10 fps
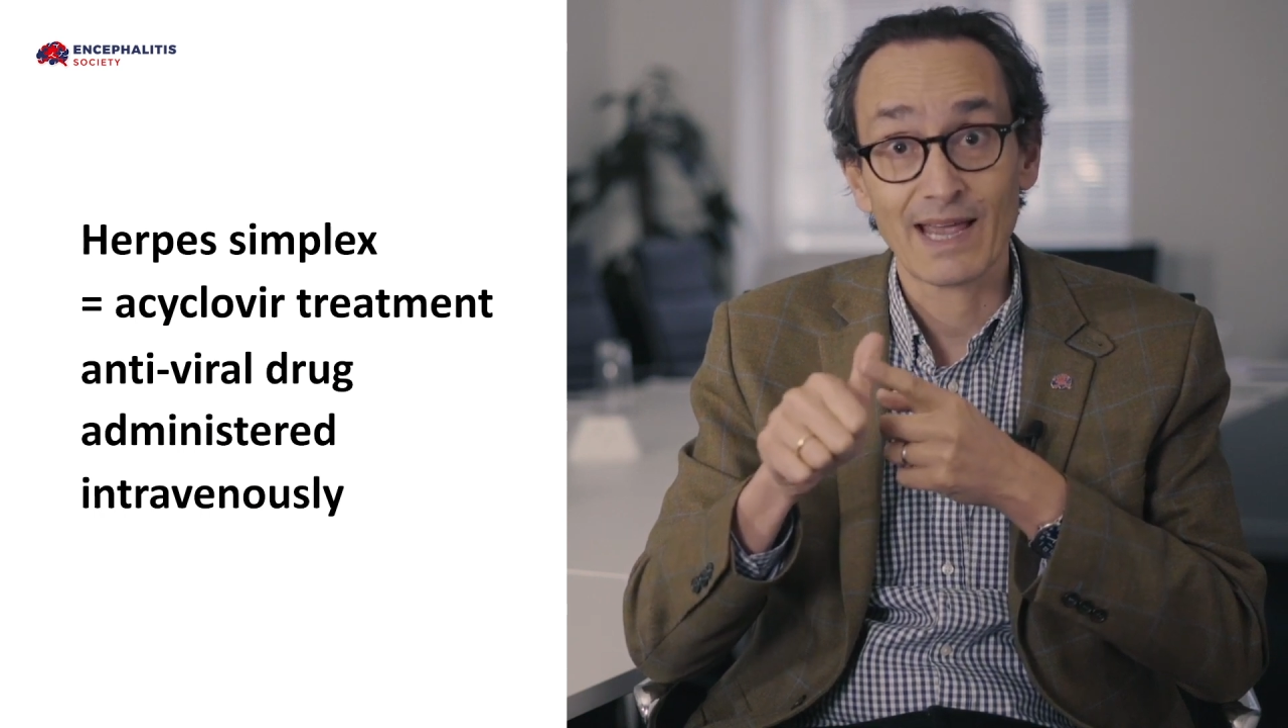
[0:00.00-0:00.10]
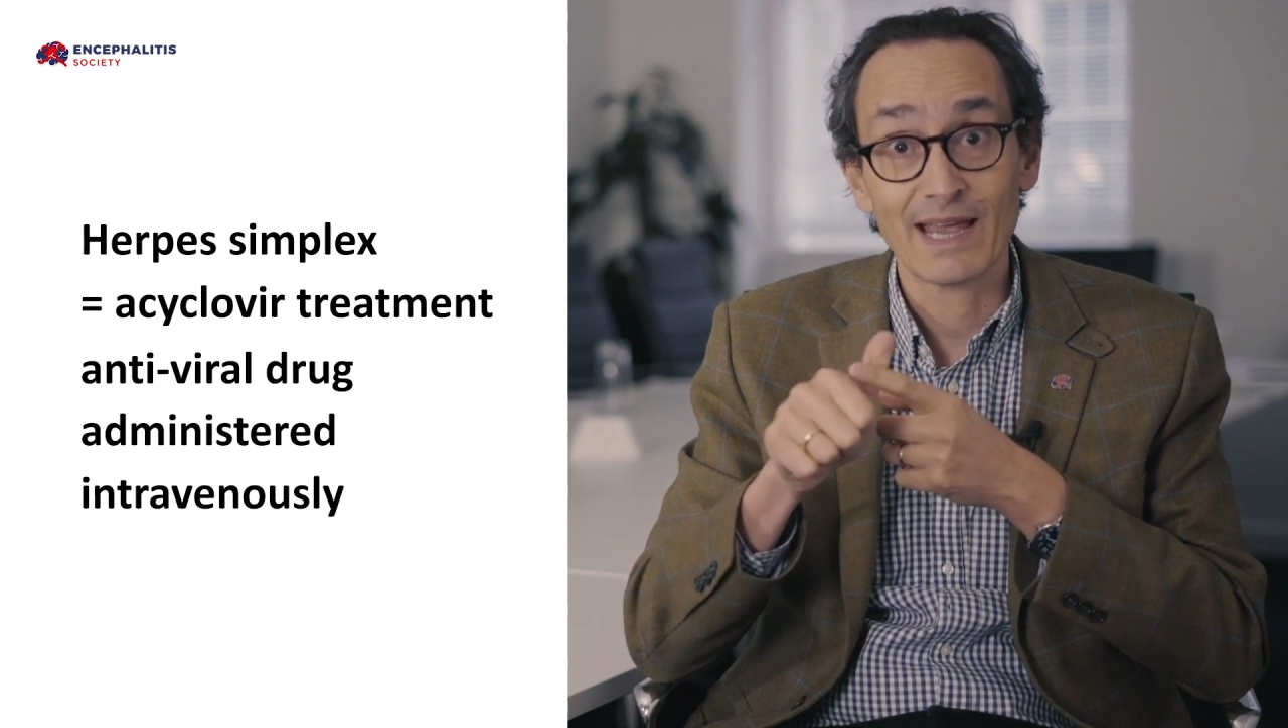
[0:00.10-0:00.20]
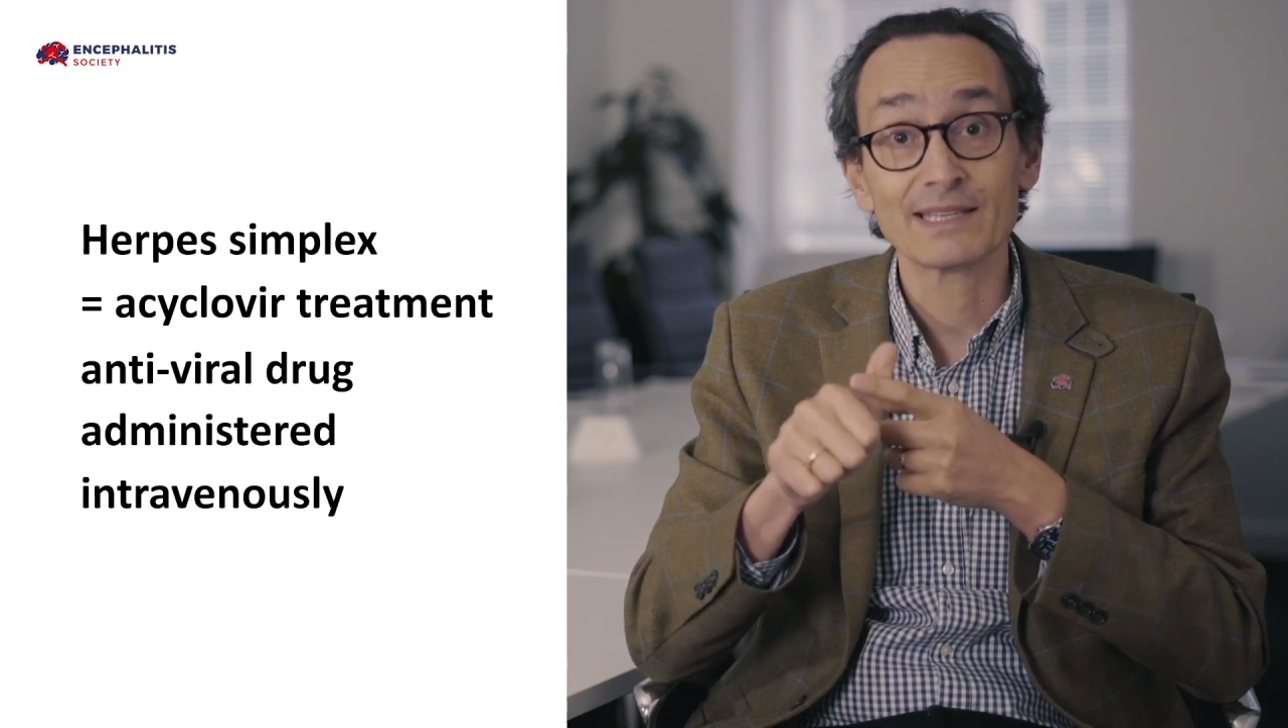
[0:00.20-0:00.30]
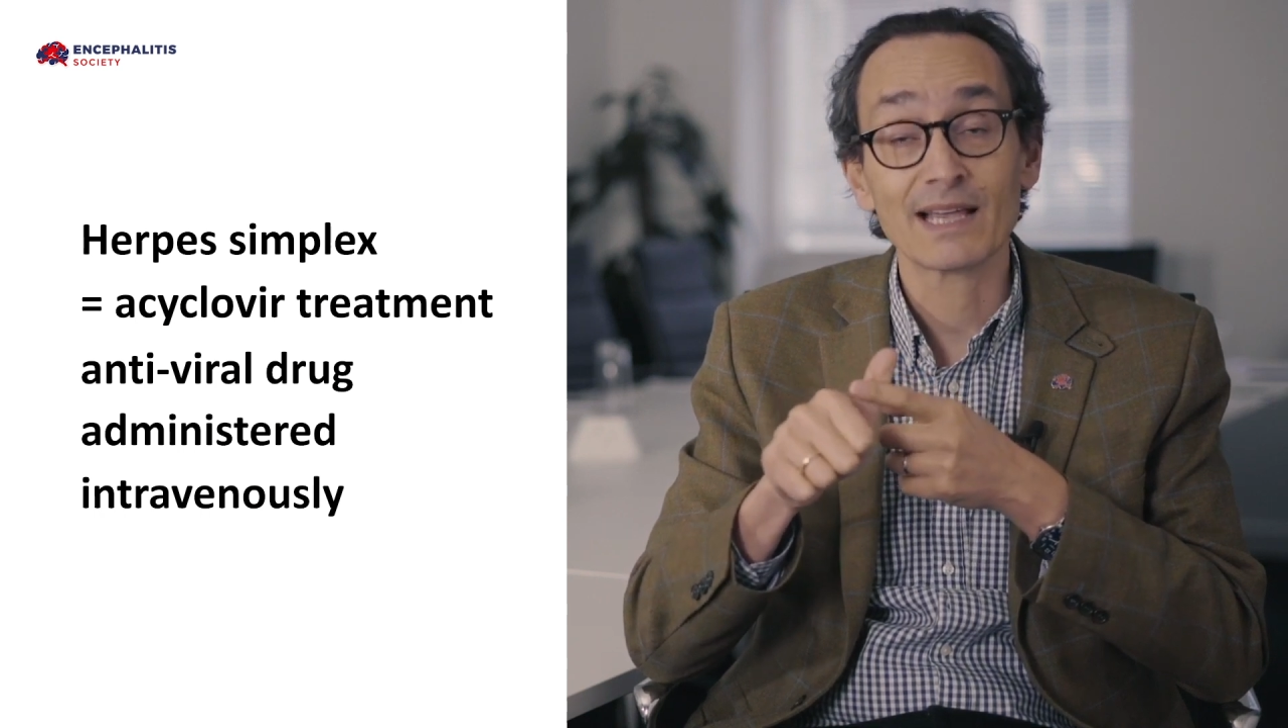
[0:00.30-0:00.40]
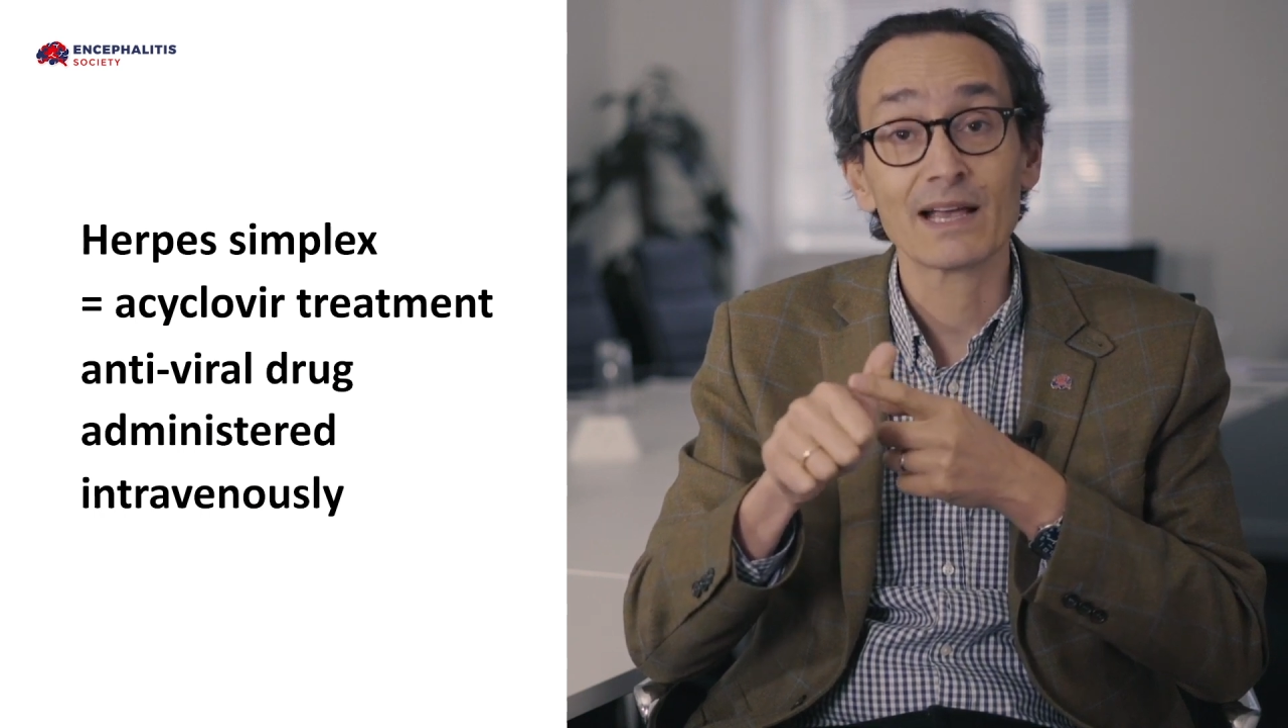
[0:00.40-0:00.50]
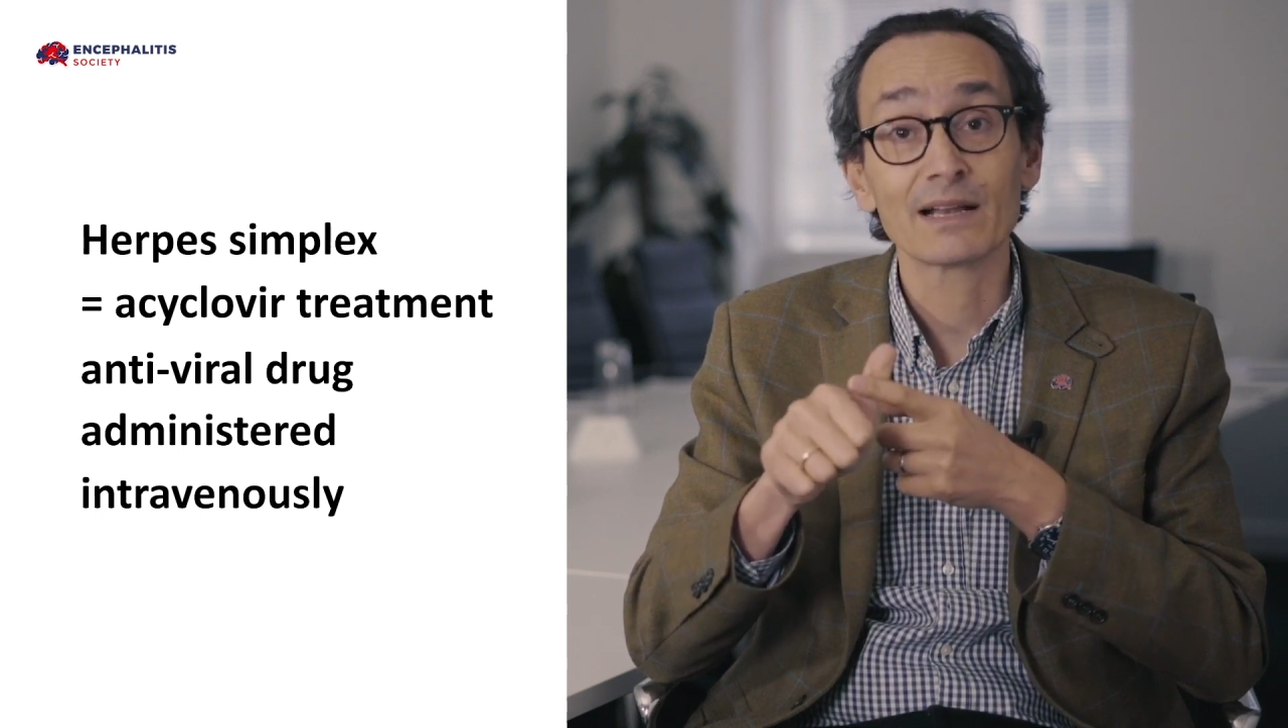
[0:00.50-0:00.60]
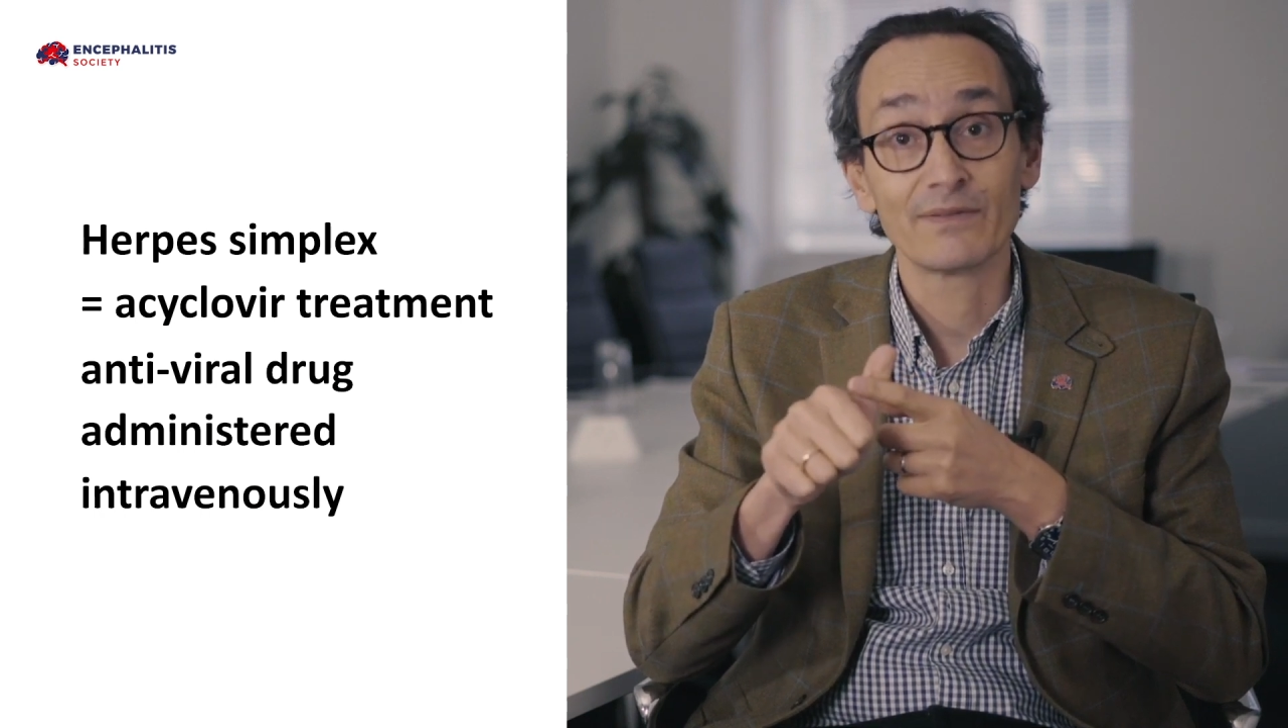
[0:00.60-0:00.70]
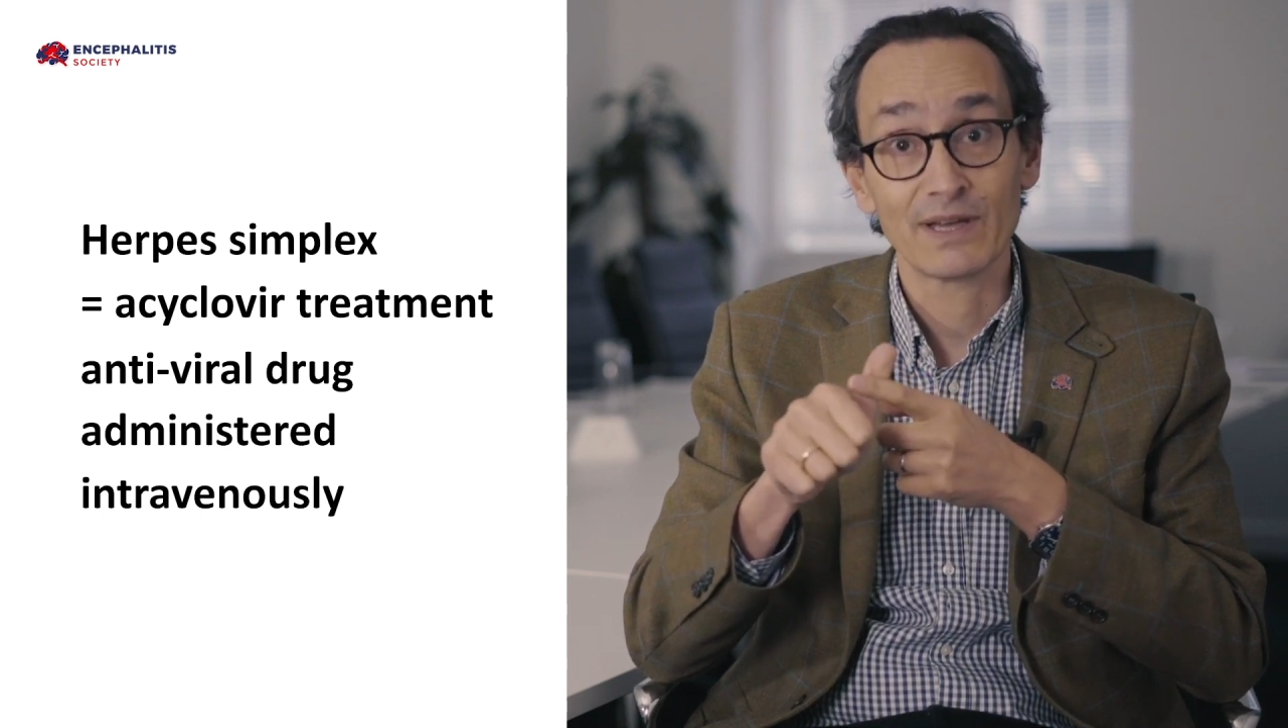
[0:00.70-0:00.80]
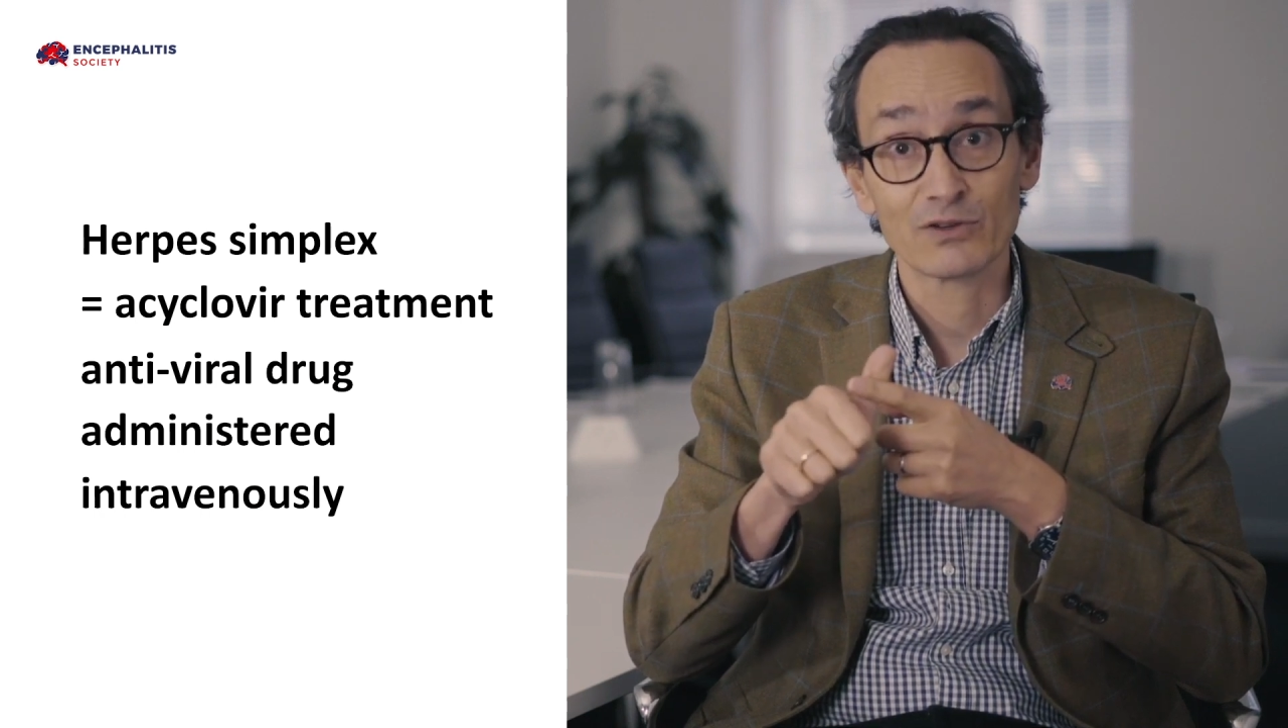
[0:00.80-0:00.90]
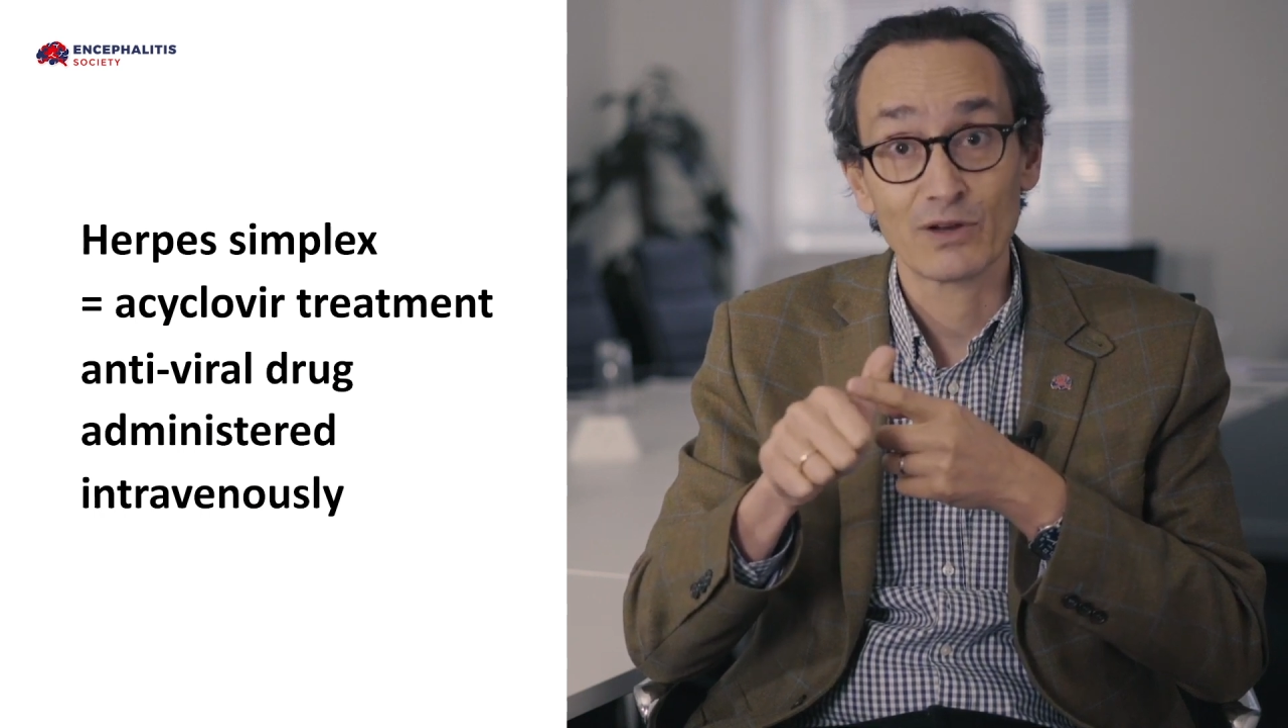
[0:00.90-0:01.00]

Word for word: acyclovir